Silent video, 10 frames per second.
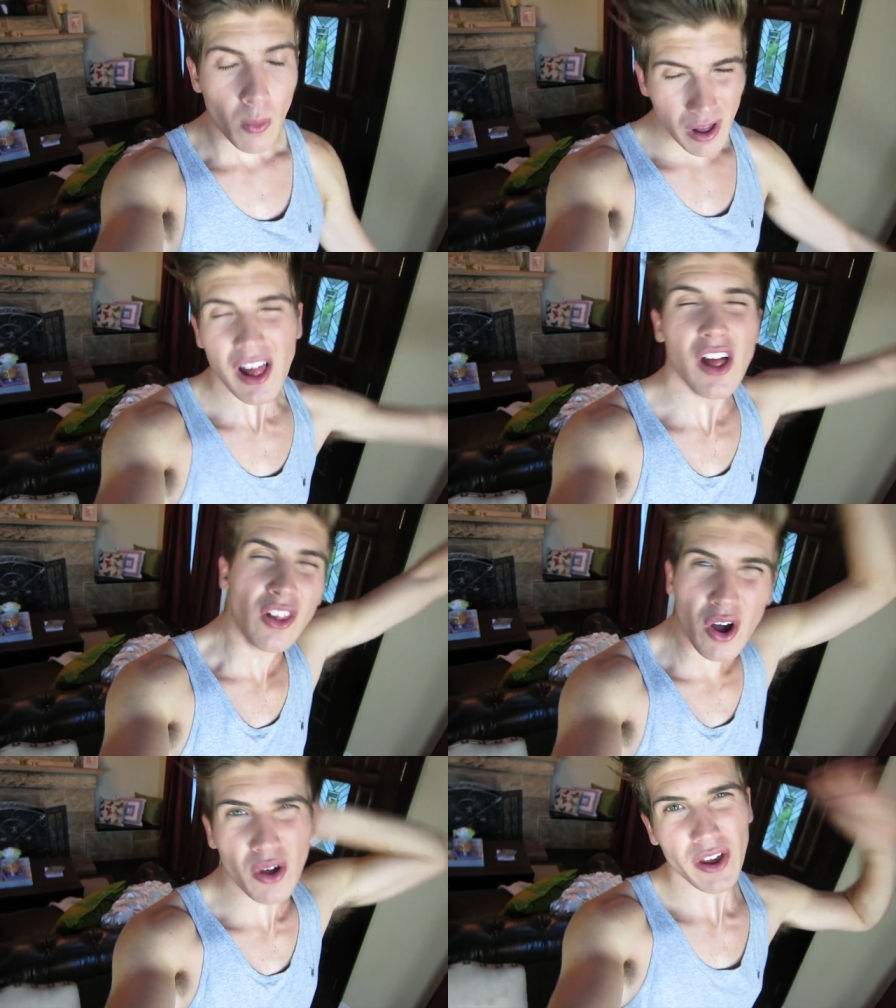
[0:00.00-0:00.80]
Well,
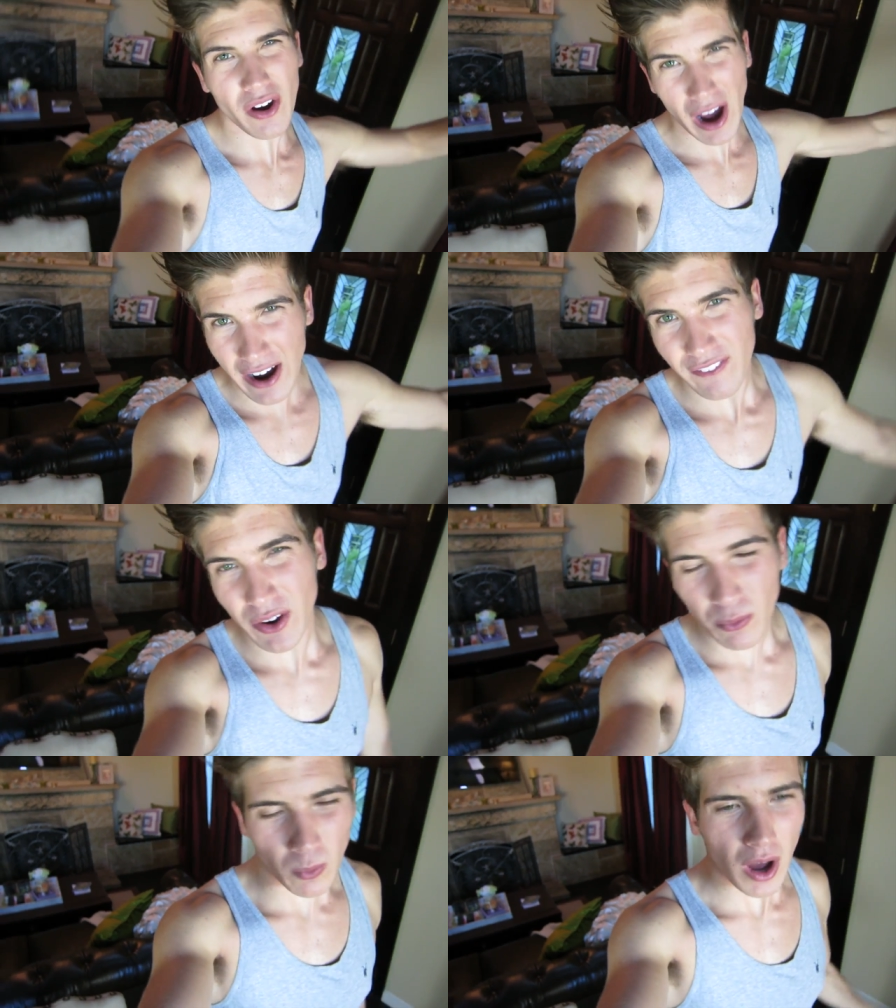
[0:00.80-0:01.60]
hello there,
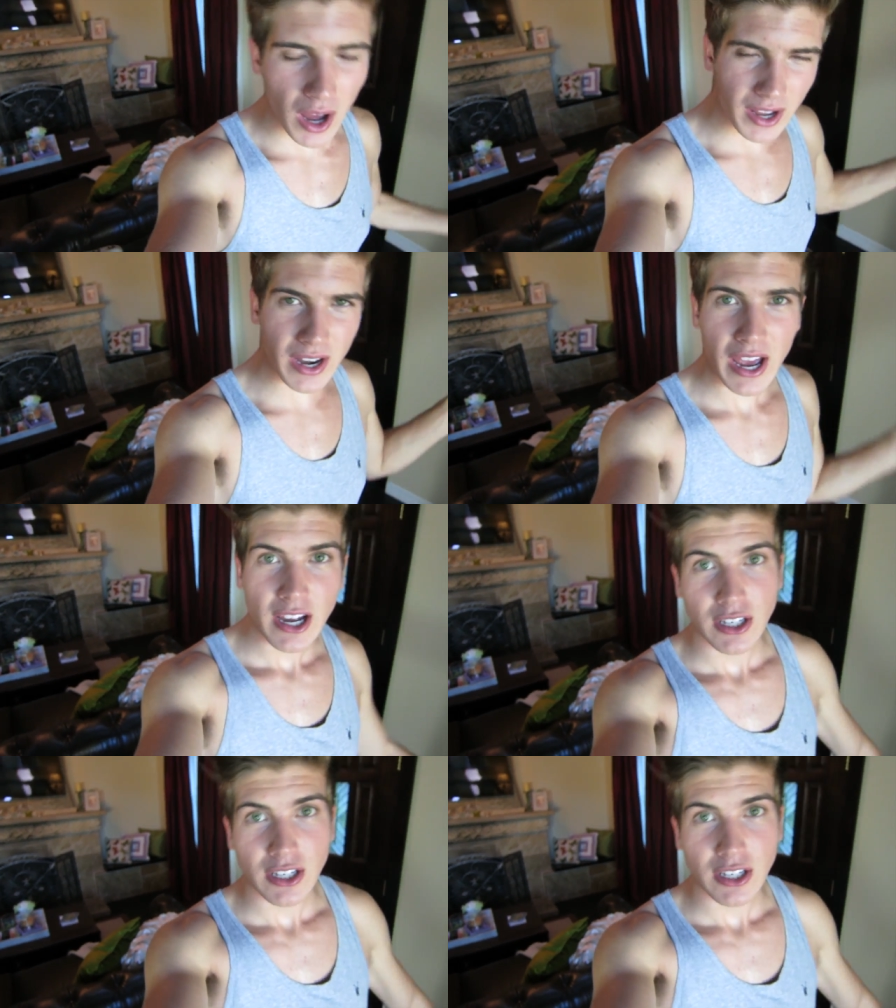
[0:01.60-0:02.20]
everyone.